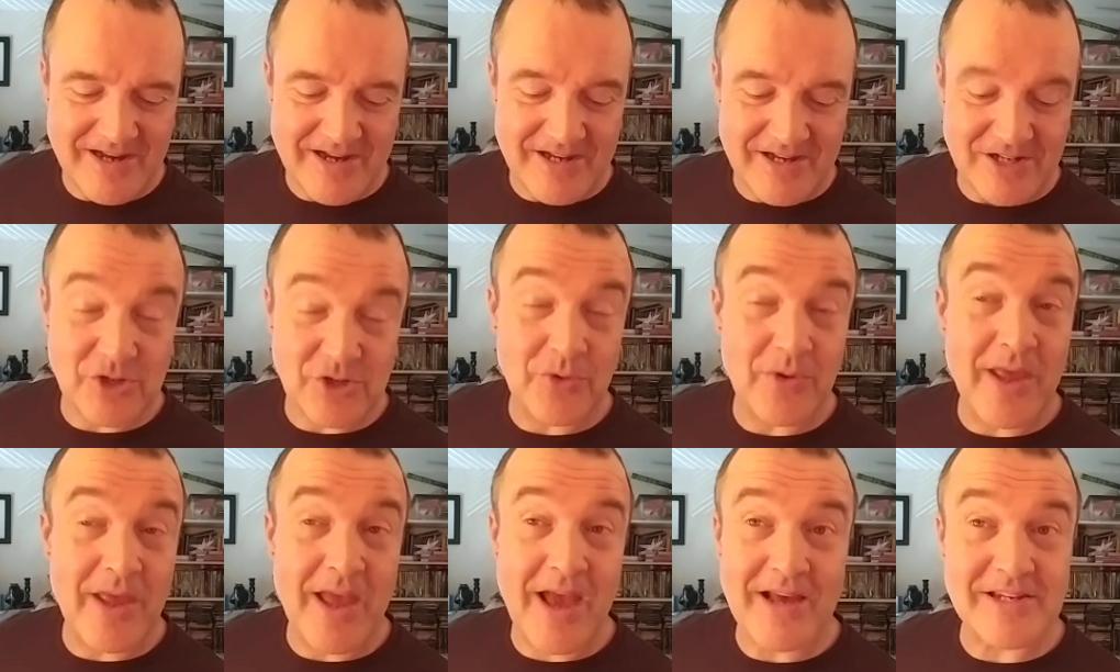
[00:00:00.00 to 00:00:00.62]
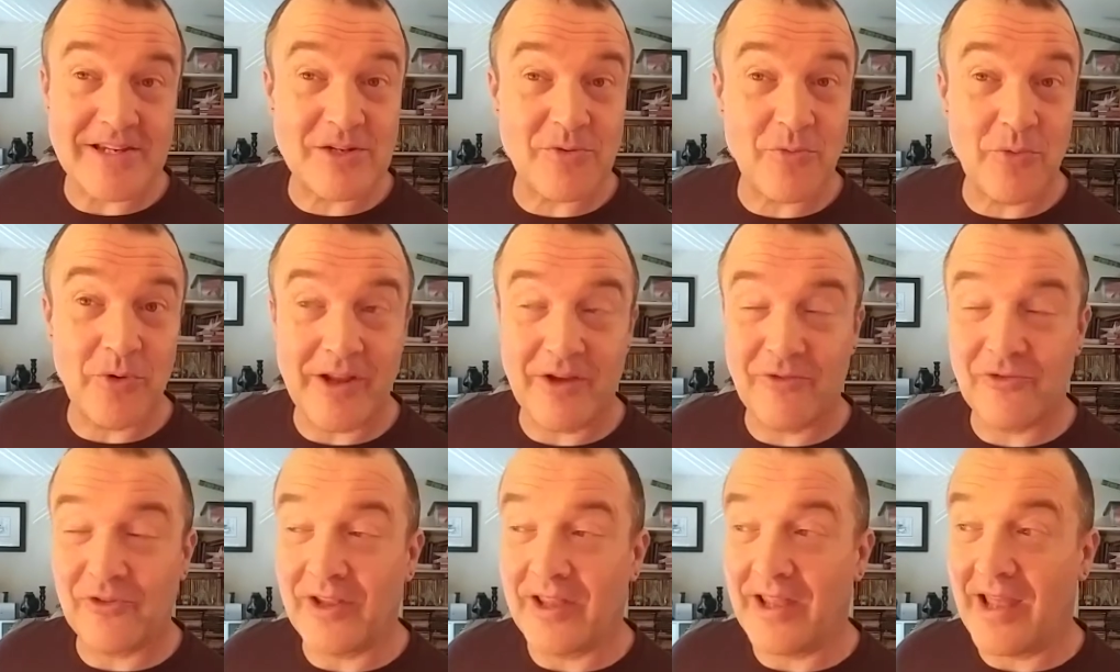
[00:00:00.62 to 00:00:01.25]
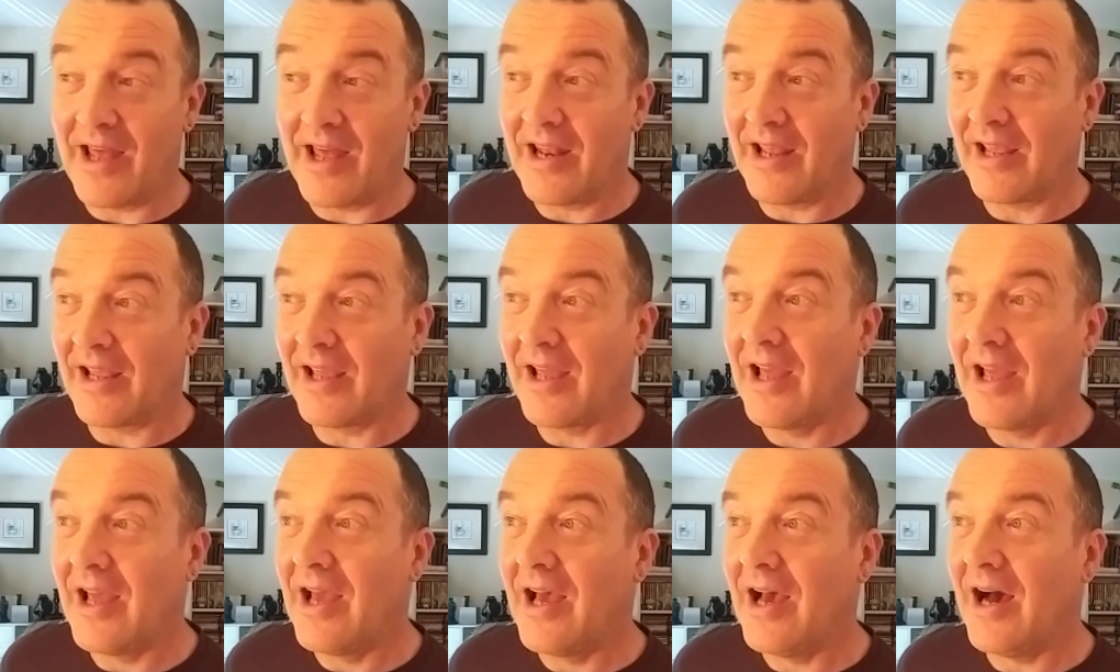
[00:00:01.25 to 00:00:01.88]
So yes, we're definitely getting
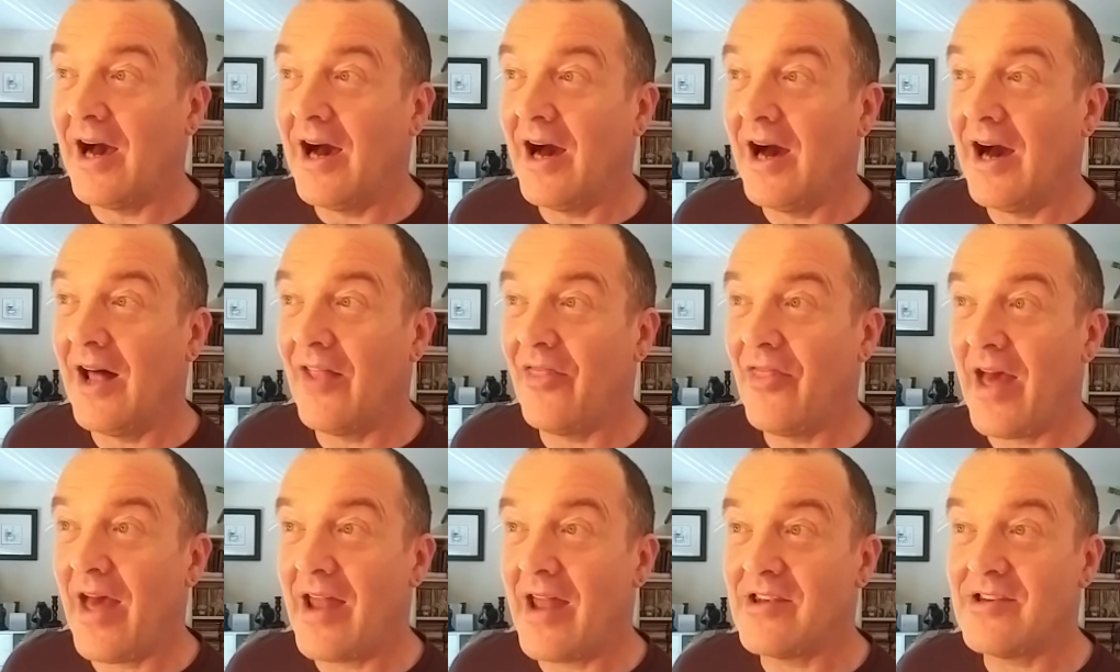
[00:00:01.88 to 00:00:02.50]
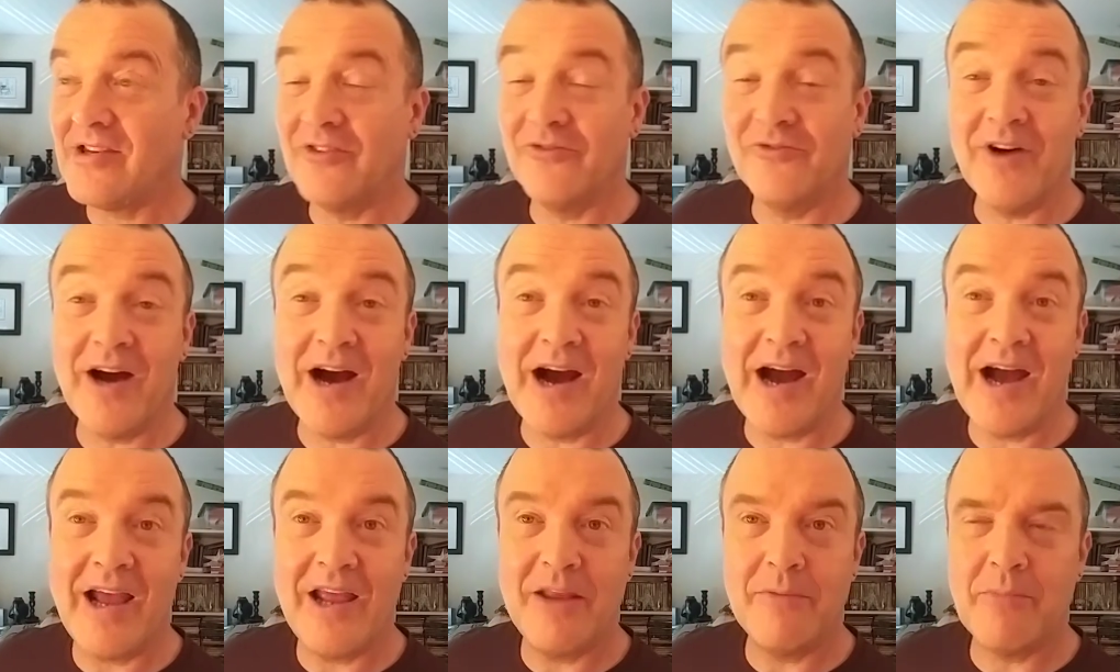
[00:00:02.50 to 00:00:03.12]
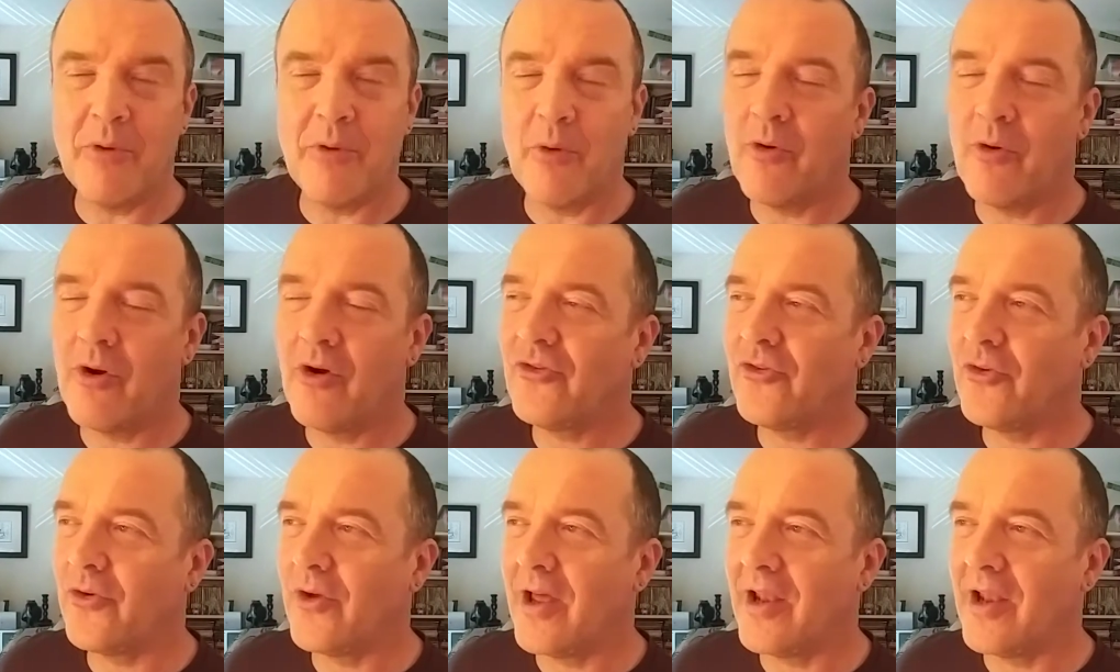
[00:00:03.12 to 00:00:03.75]
that divide, but we're
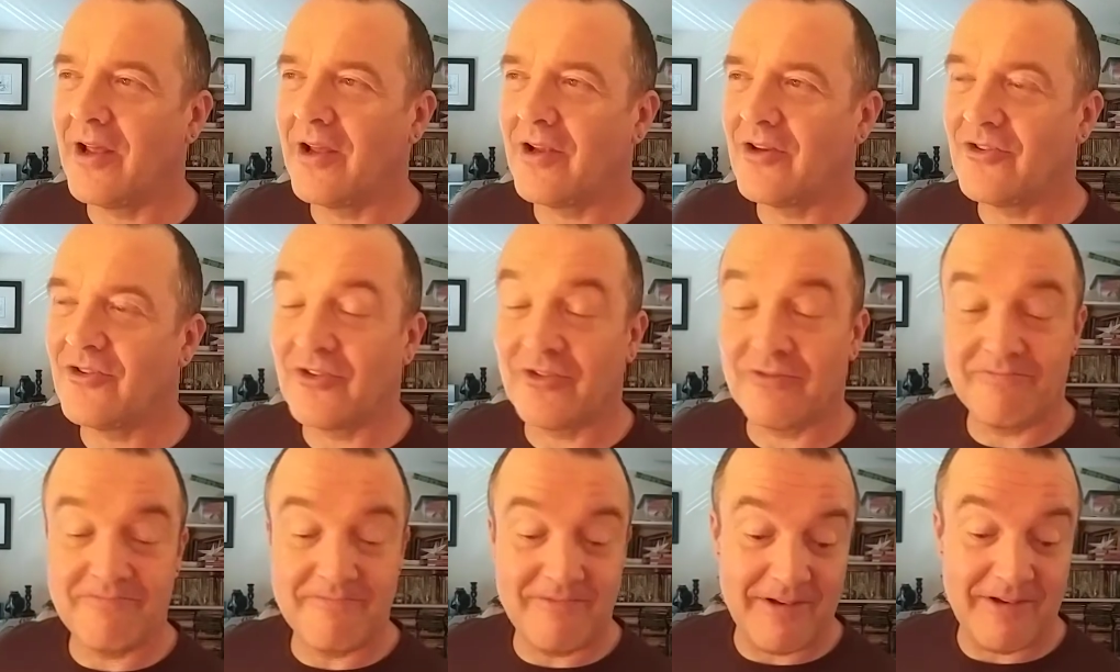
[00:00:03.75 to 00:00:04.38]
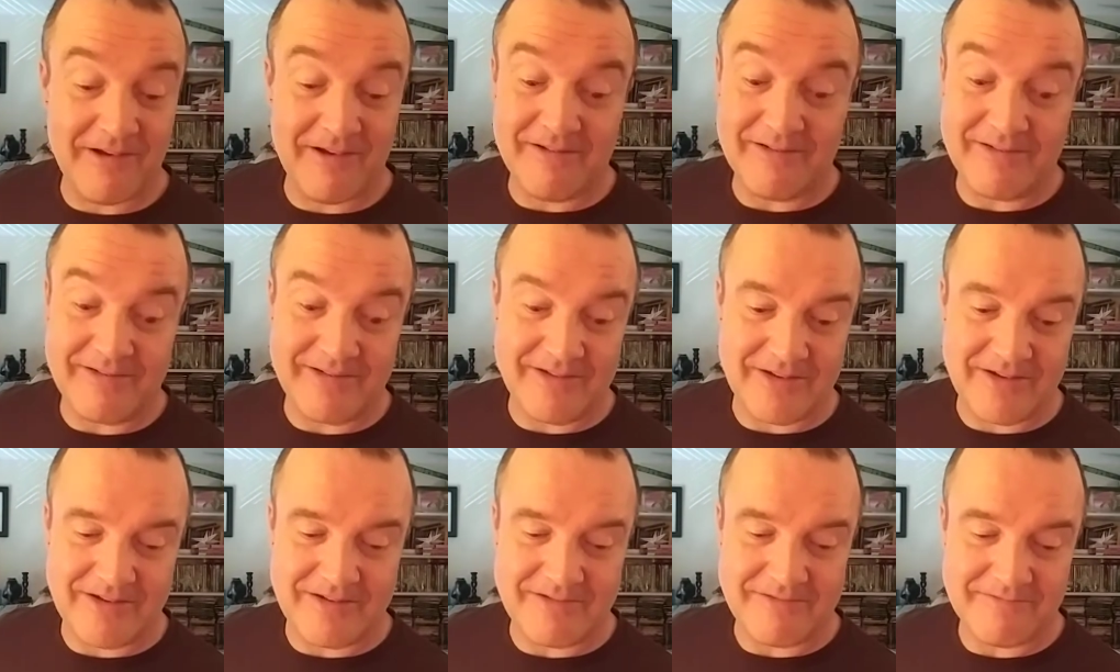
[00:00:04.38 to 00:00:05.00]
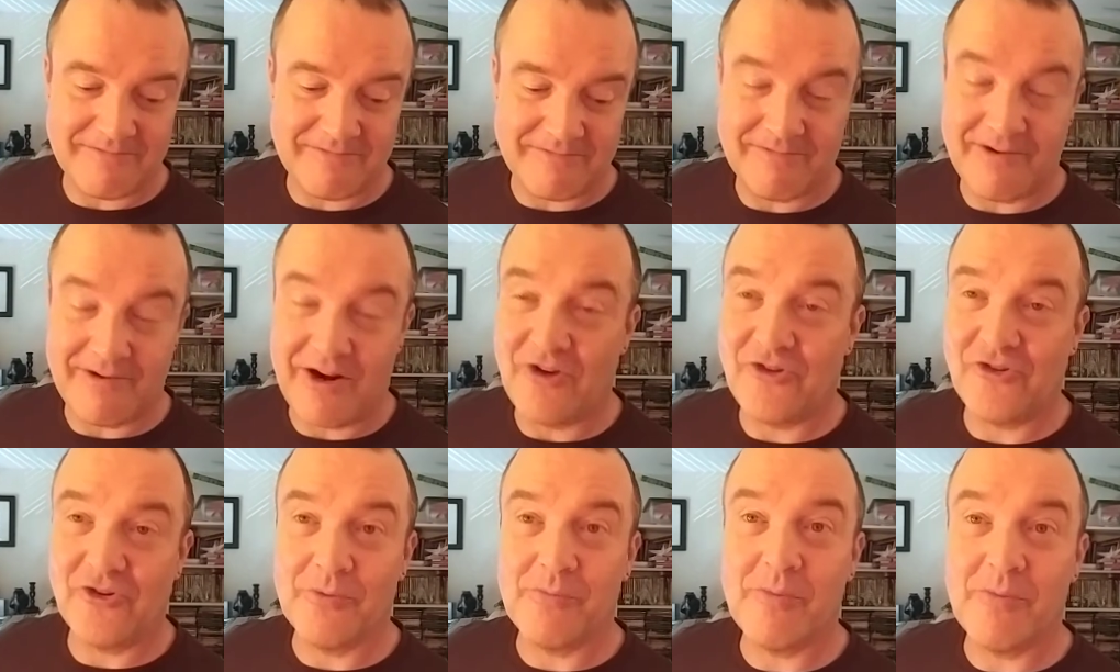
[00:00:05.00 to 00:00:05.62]
also getting just all the
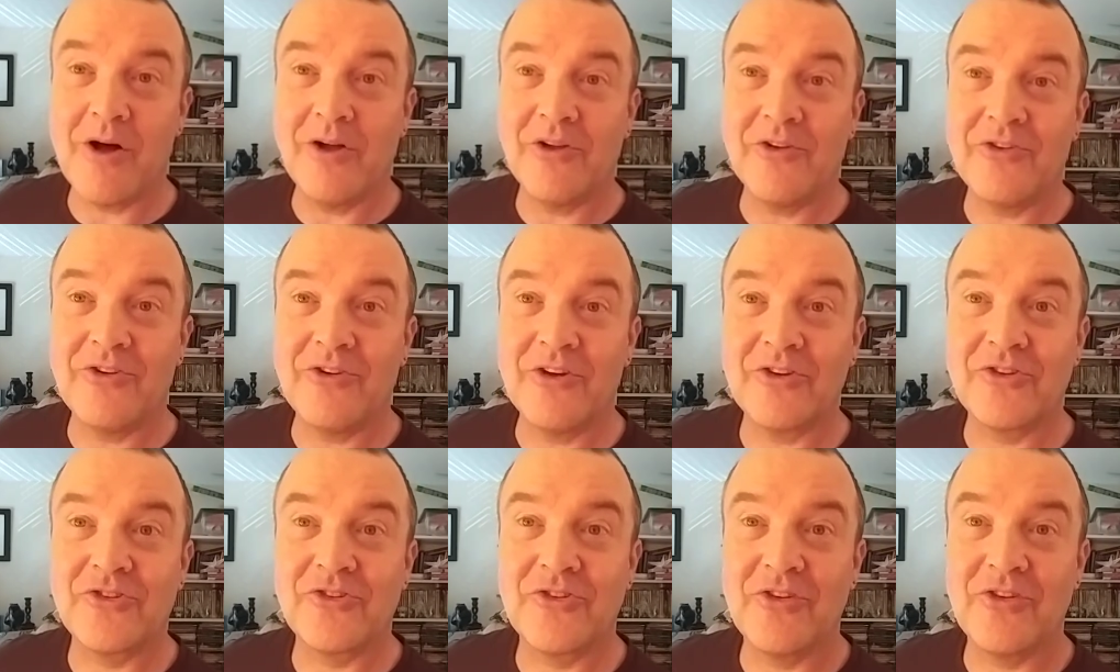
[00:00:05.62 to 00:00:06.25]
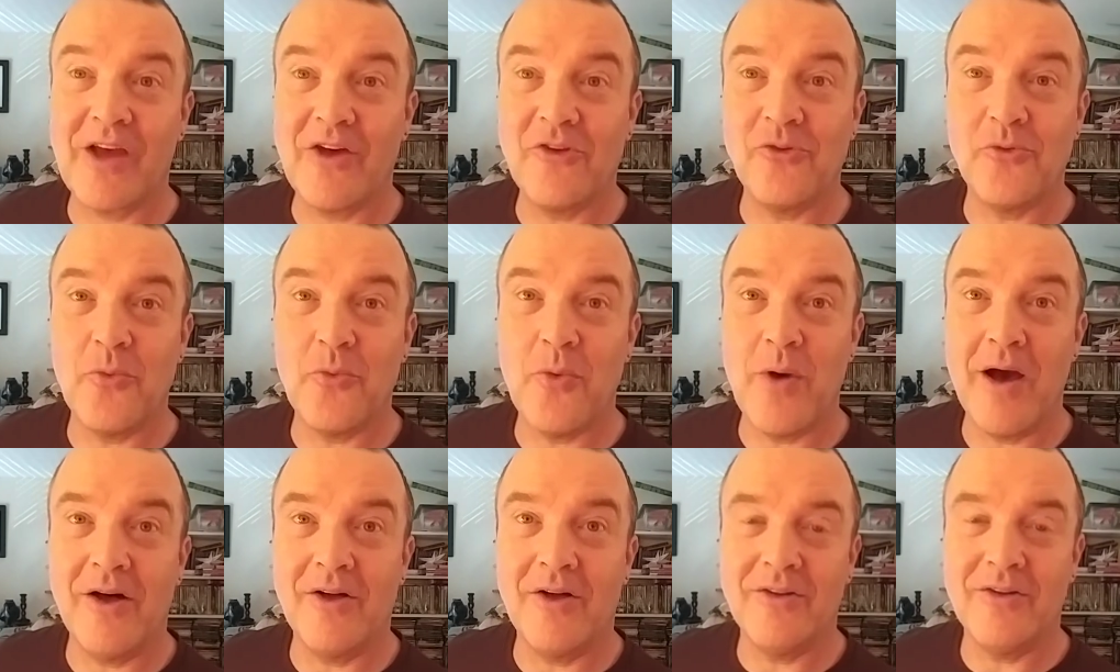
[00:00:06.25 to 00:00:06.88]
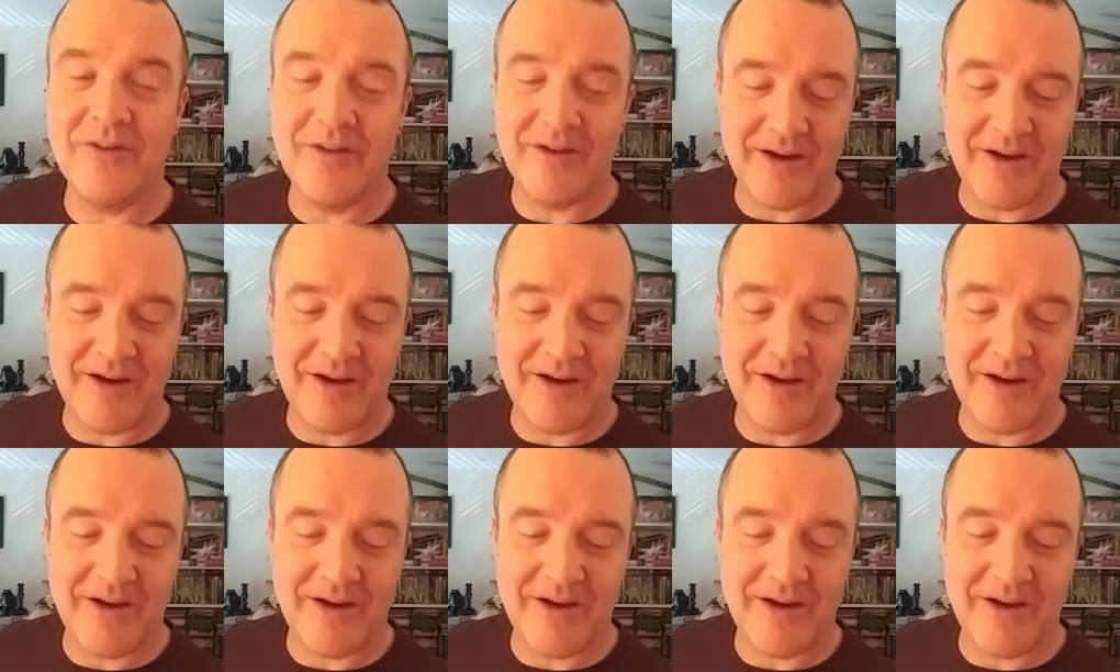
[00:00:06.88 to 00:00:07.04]
racial politics as well,